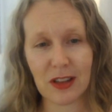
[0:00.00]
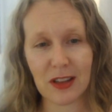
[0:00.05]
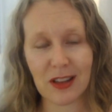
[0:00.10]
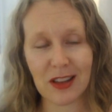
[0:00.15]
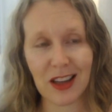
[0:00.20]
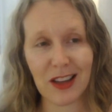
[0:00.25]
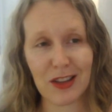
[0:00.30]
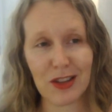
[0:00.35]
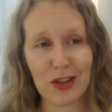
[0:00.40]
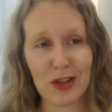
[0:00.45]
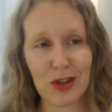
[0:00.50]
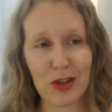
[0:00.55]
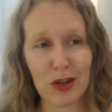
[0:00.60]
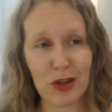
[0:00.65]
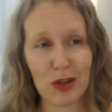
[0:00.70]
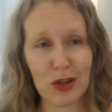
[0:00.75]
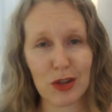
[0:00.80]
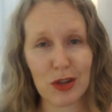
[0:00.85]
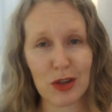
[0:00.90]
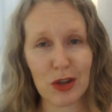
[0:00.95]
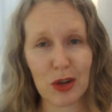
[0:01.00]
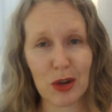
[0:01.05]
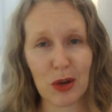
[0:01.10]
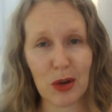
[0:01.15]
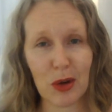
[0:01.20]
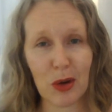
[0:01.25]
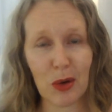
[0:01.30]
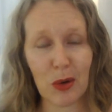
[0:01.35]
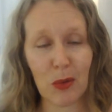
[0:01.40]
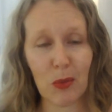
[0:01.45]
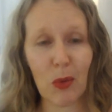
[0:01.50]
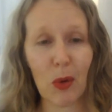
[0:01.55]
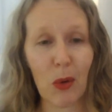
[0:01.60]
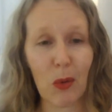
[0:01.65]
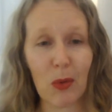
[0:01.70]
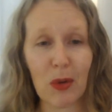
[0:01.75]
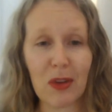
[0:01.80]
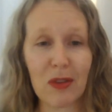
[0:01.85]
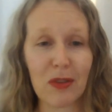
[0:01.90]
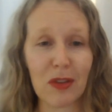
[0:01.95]
That's just what
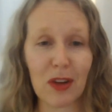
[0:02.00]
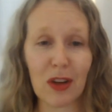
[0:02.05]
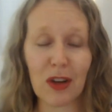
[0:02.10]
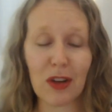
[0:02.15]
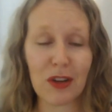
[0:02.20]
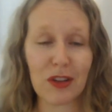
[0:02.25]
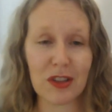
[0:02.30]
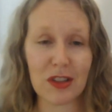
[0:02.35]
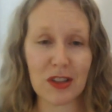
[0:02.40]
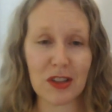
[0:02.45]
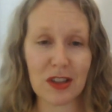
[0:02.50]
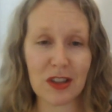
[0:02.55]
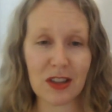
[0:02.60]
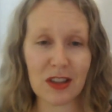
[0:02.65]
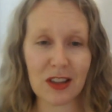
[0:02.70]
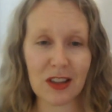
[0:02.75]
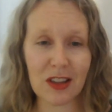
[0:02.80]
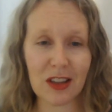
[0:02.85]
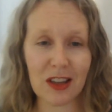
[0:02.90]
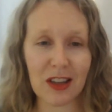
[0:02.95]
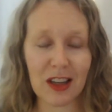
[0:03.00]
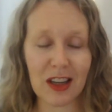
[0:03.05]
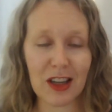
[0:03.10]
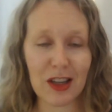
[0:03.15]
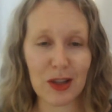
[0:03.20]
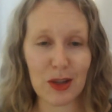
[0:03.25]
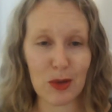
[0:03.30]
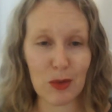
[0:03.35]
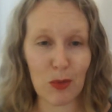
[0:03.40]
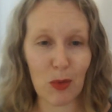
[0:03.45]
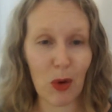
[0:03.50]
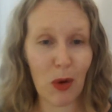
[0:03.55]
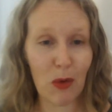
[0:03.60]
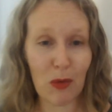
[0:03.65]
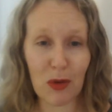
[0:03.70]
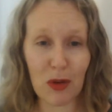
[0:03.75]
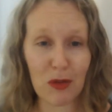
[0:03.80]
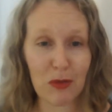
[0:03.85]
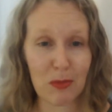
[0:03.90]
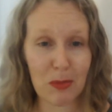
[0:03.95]
we've learnt. It's what
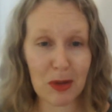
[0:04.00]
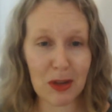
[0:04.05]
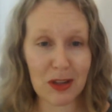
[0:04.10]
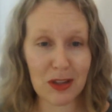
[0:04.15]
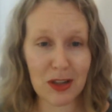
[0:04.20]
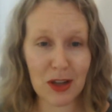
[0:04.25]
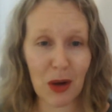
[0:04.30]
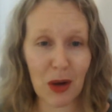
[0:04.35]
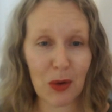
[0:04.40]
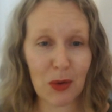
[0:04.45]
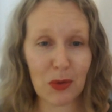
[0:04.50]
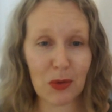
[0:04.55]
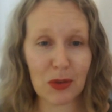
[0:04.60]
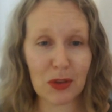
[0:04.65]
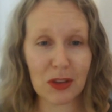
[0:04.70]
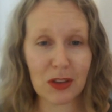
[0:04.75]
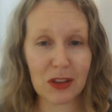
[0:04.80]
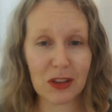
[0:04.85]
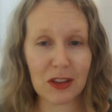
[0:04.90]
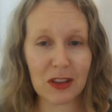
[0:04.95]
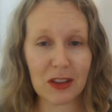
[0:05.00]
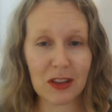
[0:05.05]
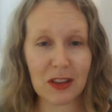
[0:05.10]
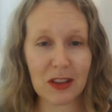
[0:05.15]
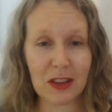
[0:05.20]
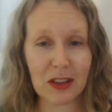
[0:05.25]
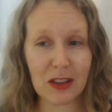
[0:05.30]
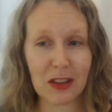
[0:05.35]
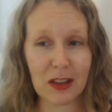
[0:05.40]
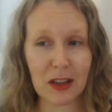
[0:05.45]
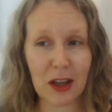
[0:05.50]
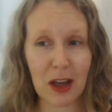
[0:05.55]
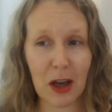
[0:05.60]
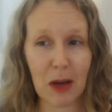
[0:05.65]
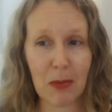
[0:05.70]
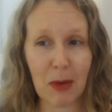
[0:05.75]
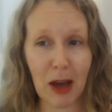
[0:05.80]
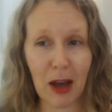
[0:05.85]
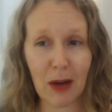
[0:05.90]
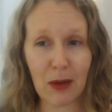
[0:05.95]
we've been told
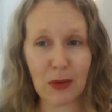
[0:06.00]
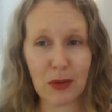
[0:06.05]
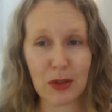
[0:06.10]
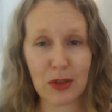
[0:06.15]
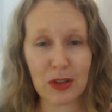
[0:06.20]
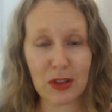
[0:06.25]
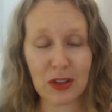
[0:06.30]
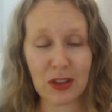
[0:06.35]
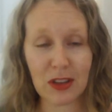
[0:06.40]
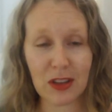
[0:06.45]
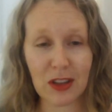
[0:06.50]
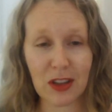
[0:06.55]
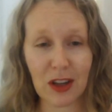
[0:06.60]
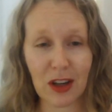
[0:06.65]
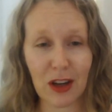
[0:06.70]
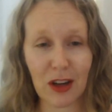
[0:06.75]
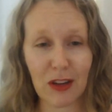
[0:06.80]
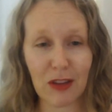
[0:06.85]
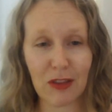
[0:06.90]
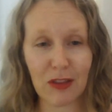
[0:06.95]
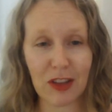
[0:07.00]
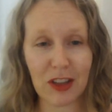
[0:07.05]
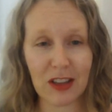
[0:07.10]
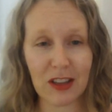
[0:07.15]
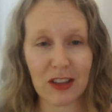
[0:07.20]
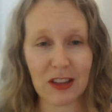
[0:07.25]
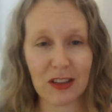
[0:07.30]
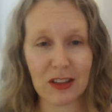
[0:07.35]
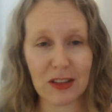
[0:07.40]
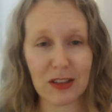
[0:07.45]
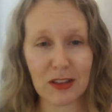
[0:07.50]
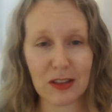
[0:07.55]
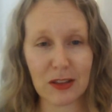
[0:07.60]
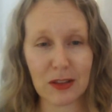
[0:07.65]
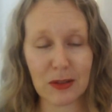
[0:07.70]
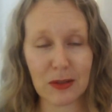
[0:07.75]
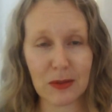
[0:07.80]
about our feelings.